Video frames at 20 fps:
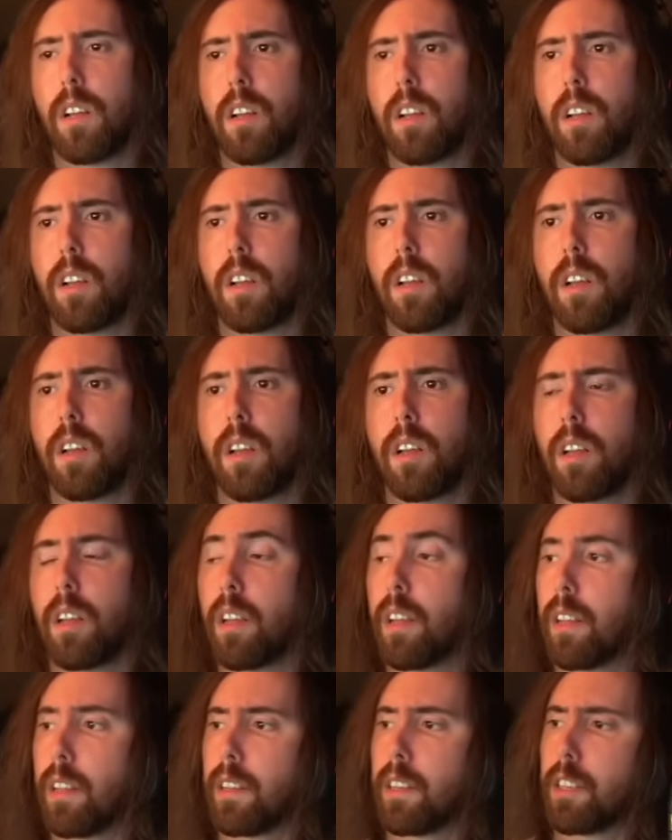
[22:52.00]
all.
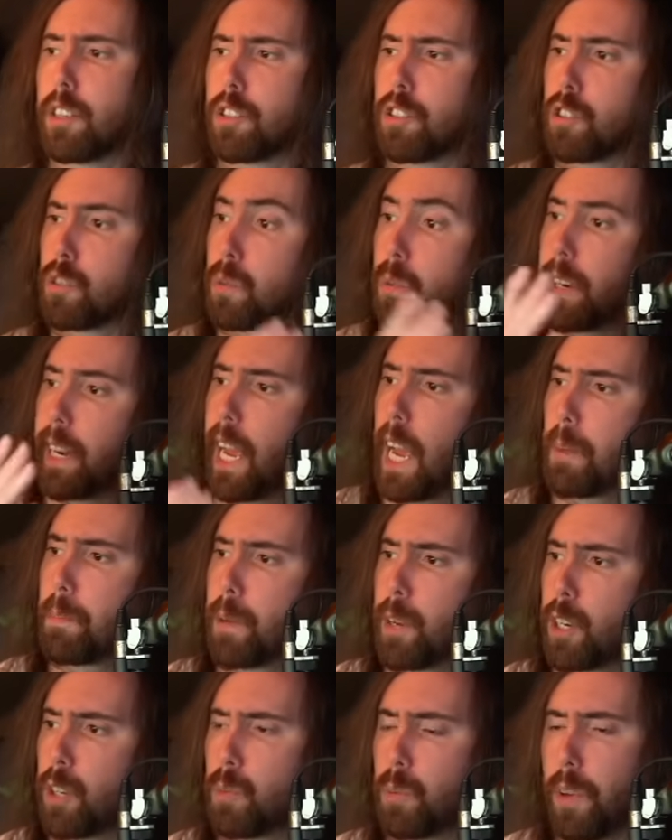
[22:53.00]
This is what
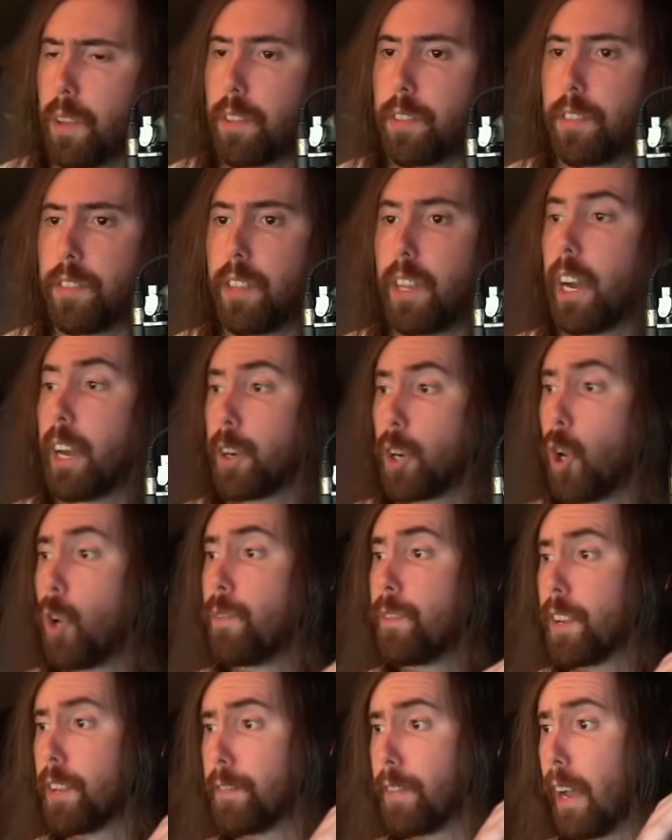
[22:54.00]
happened with not
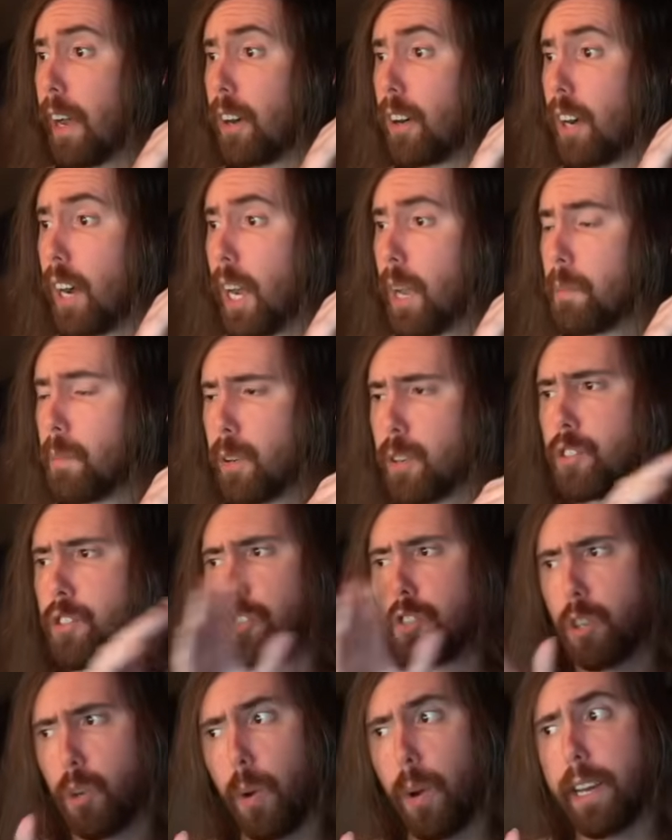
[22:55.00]
only Valheim, which is
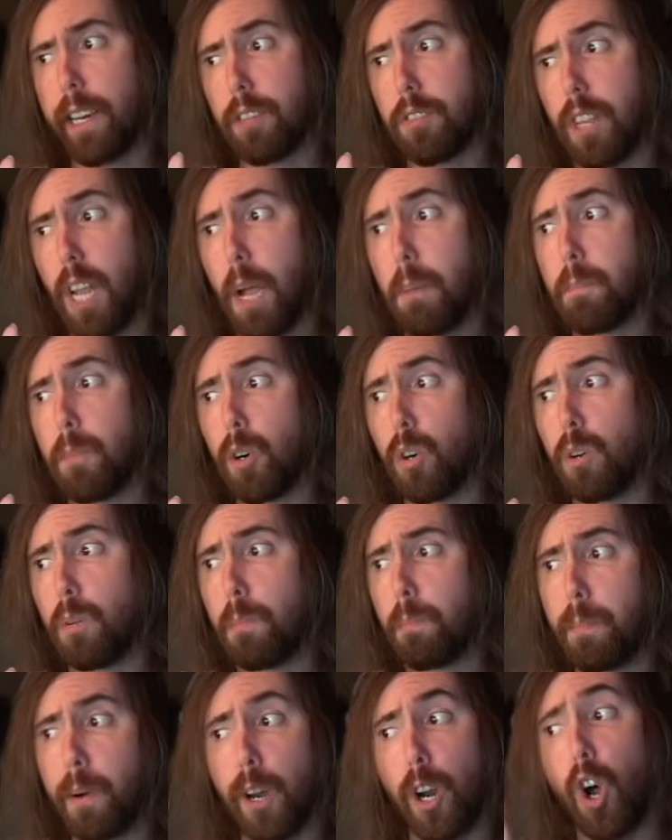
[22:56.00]
a great example,
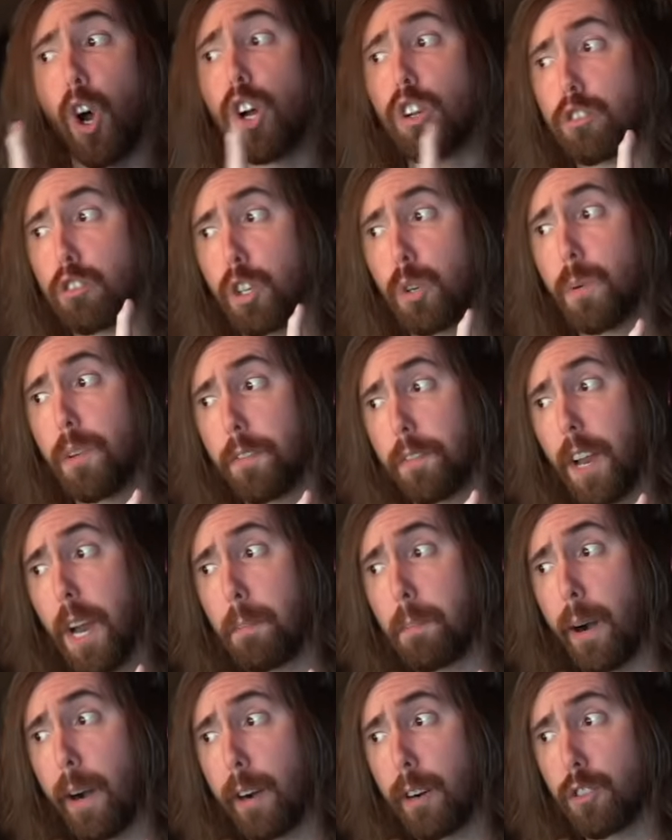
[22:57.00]
but also with
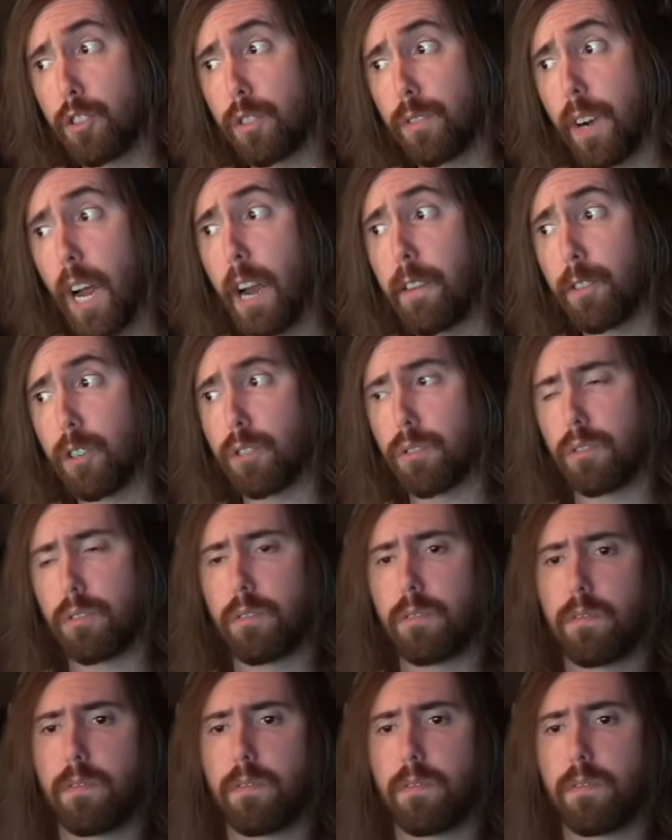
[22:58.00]
Vampire Survivors